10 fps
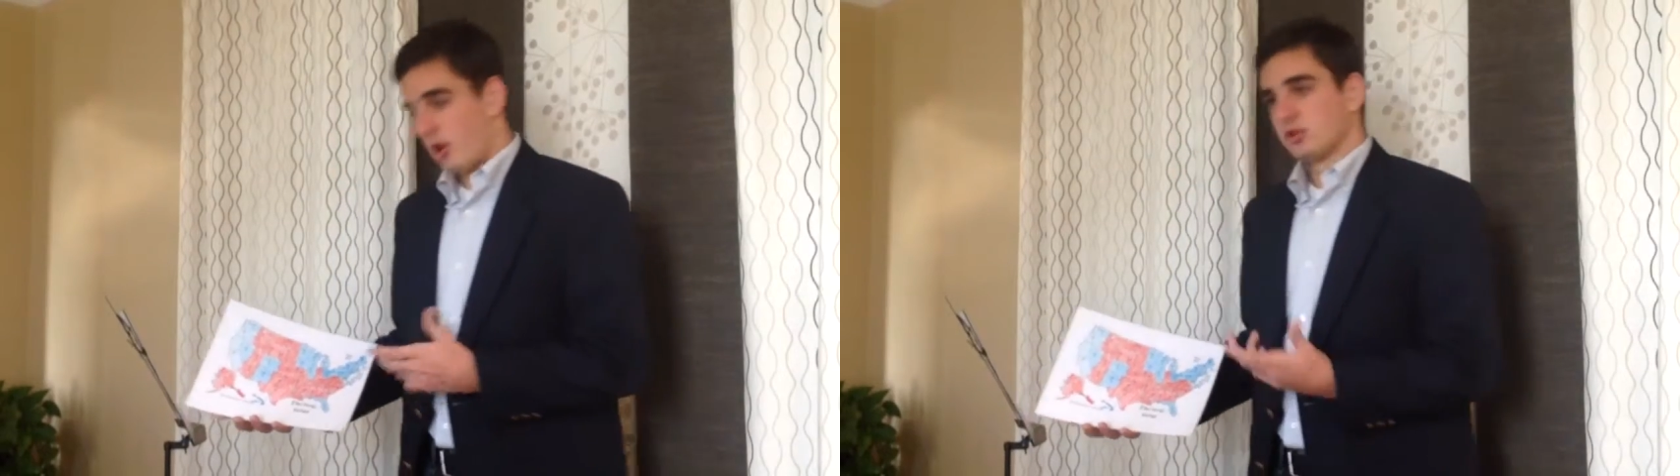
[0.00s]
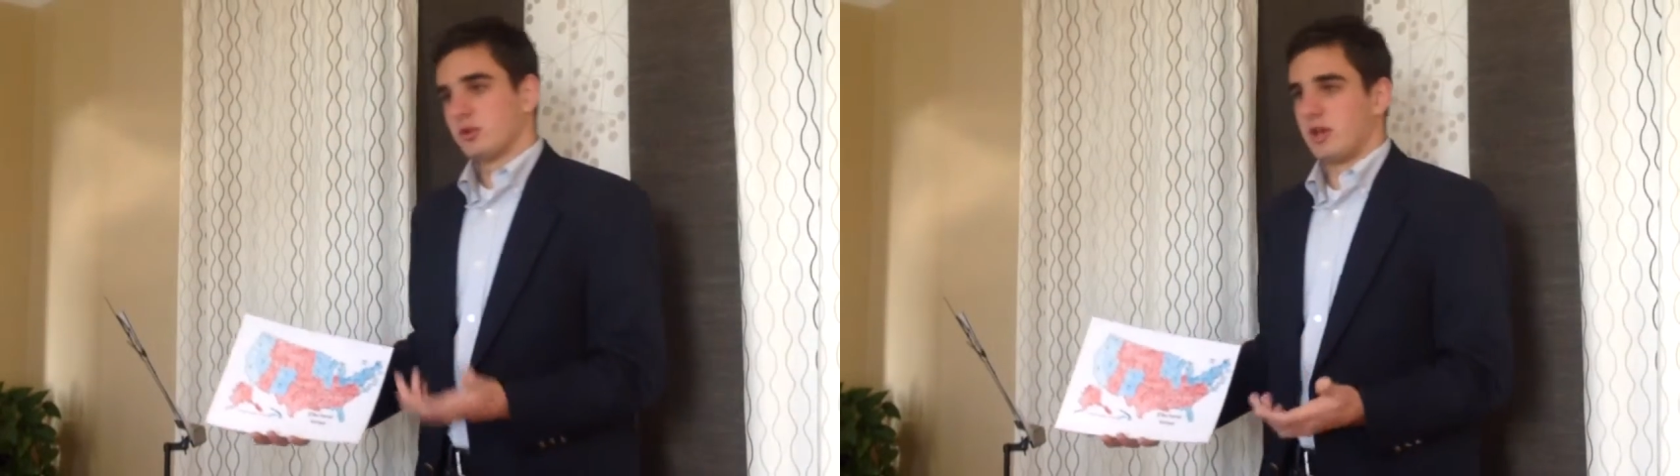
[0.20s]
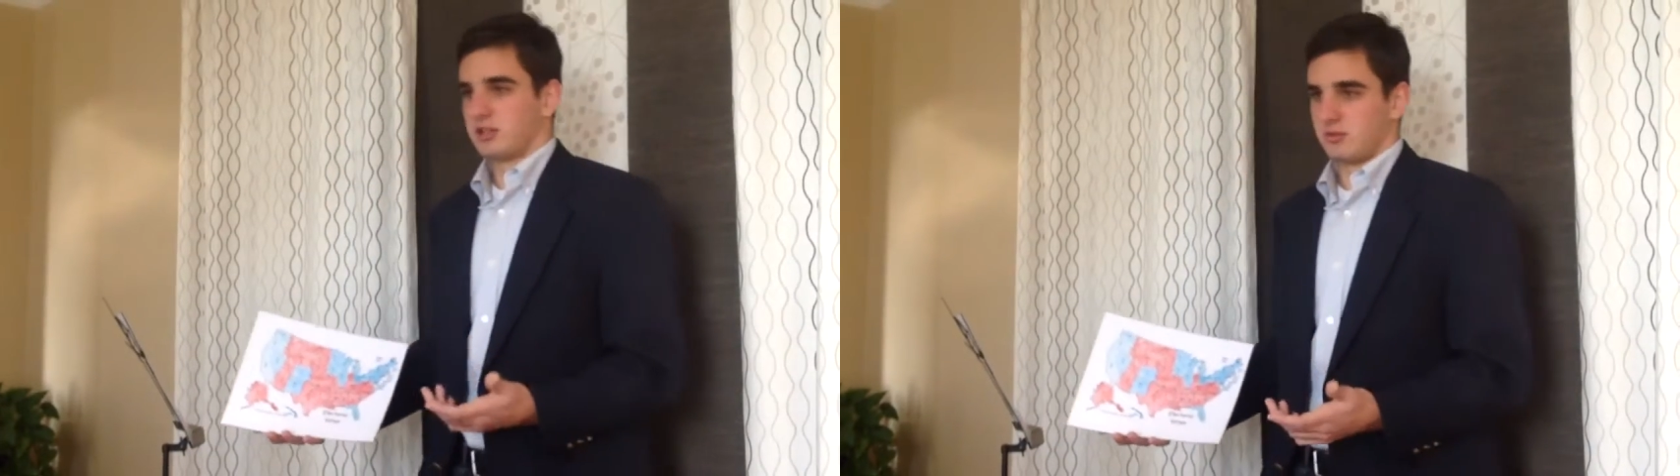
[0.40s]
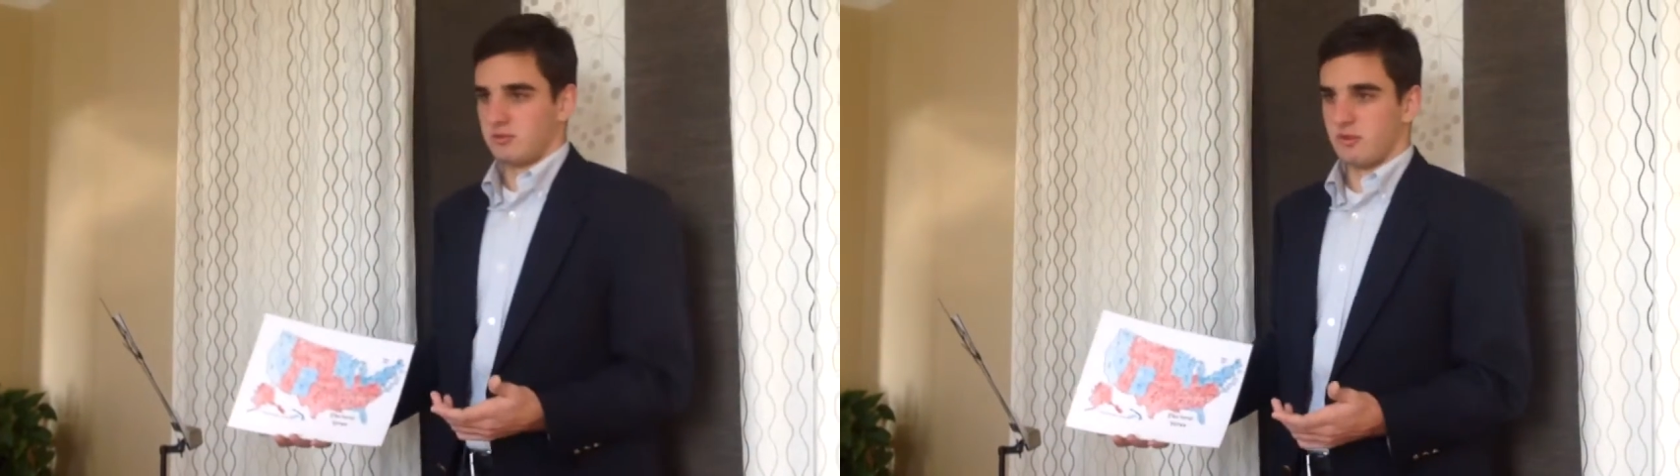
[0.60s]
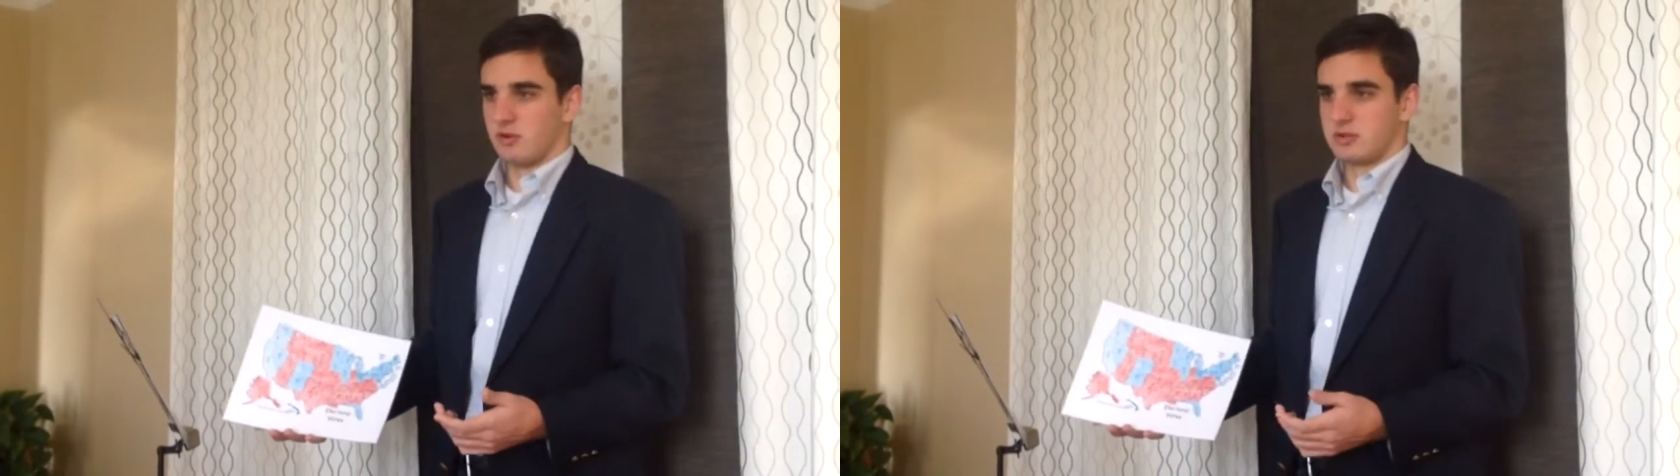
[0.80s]
also has
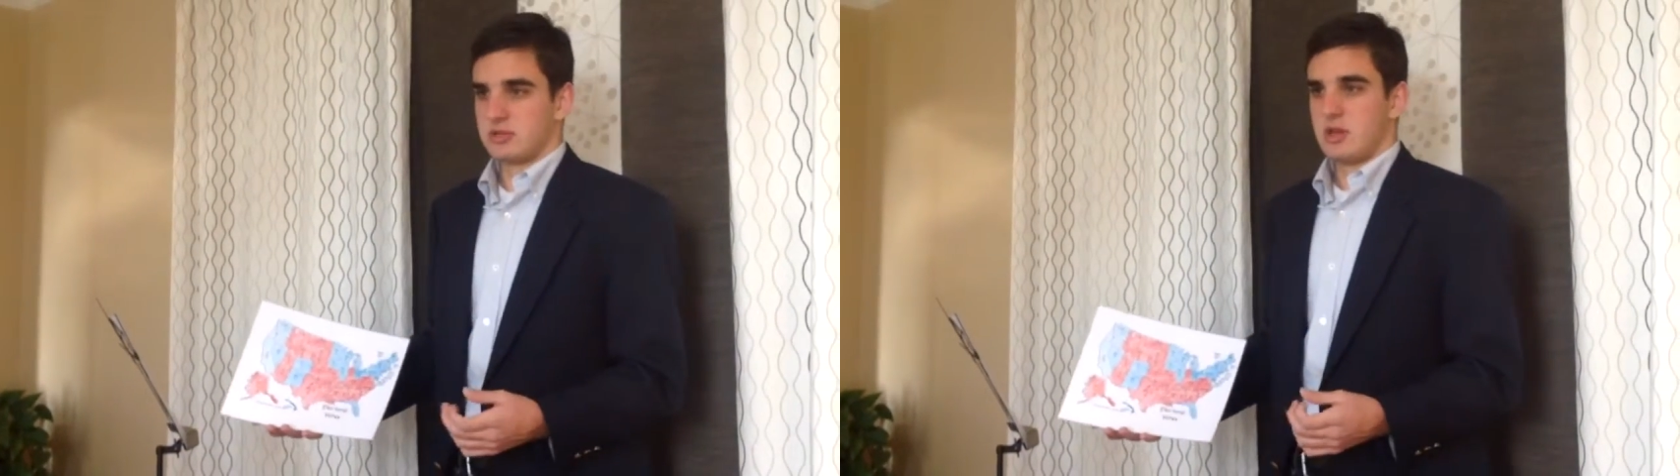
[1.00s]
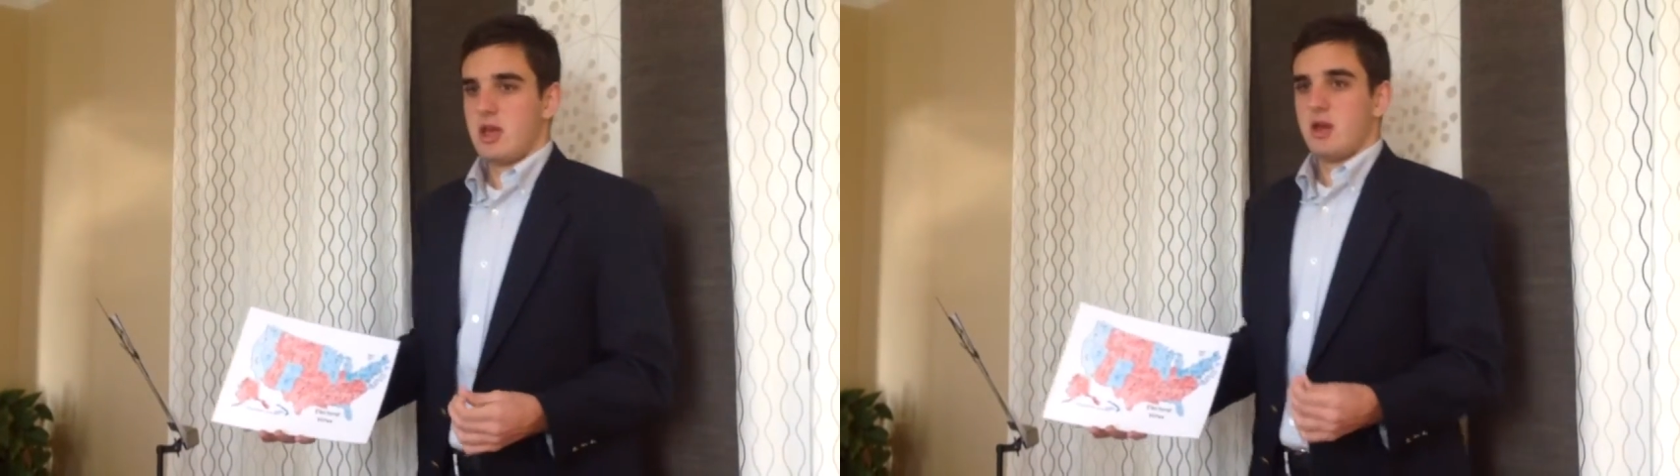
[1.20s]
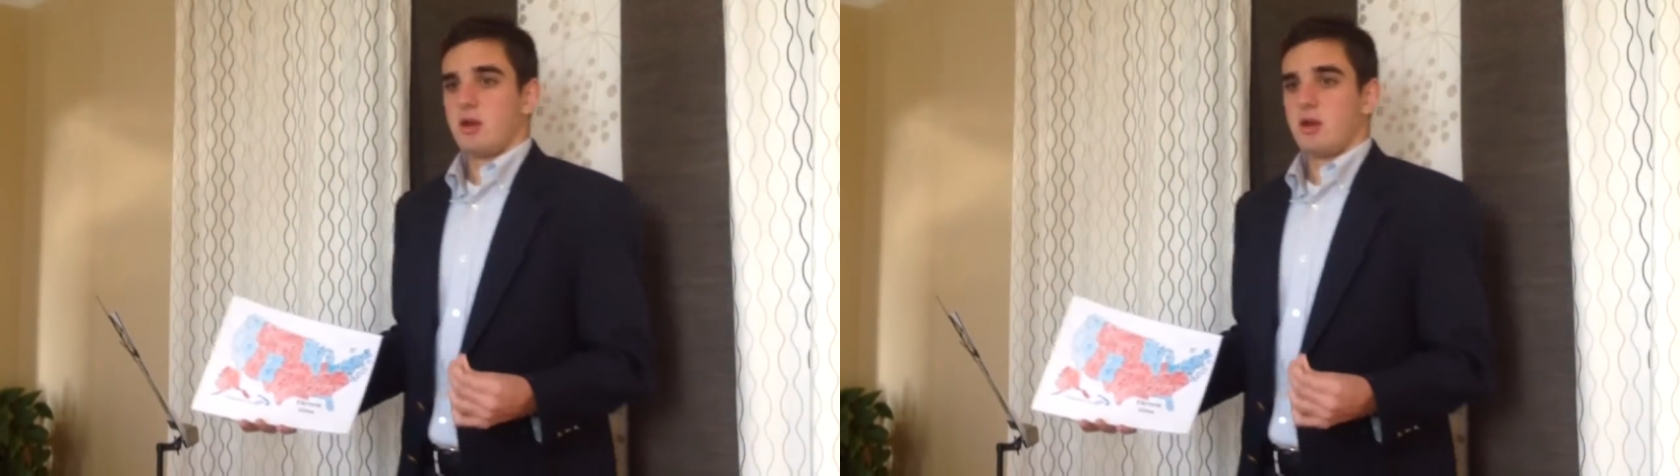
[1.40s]
3 votes.